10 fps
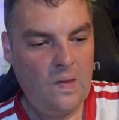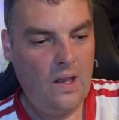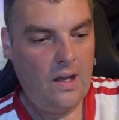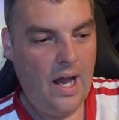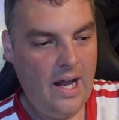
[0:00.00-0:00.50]

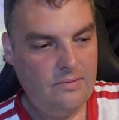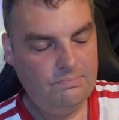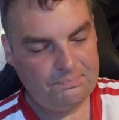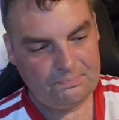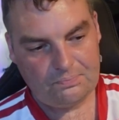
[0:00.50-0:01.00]
And
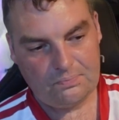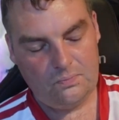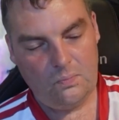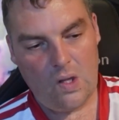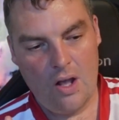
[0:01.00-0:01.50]

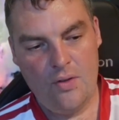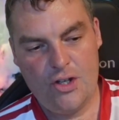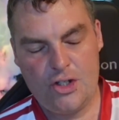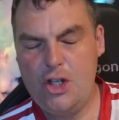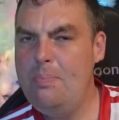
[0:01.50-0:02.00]
there's
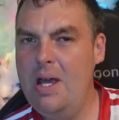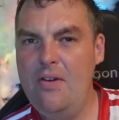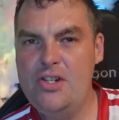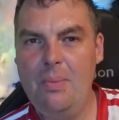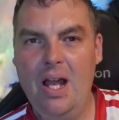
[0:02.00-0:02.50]
two
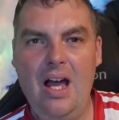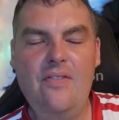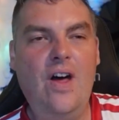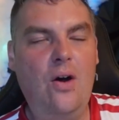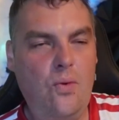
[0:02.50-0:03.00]
periods of my life
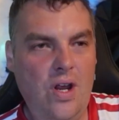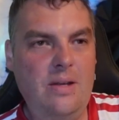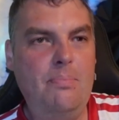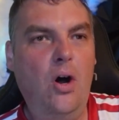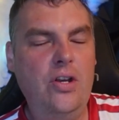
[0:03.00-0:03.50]
that are really
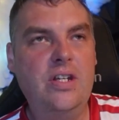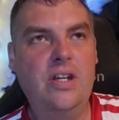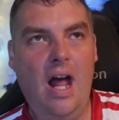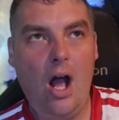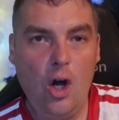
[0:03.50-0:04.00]
poignant, and
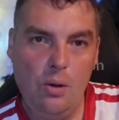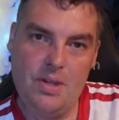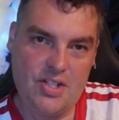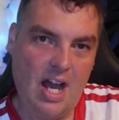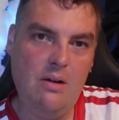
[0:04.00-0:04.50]
I hope
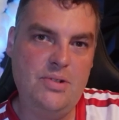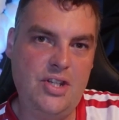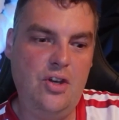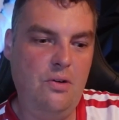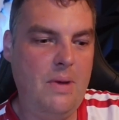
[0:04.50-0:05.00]
this helps the
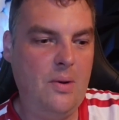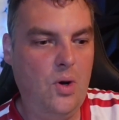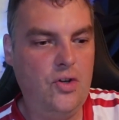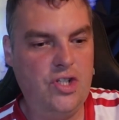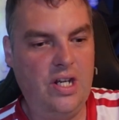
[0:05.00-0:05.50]
young men
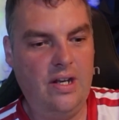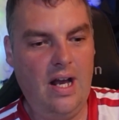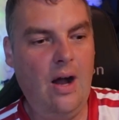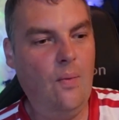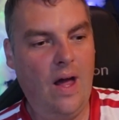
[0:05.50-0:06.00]
watching
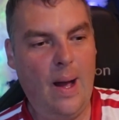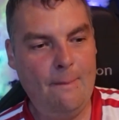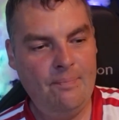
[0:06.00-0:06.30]
out there.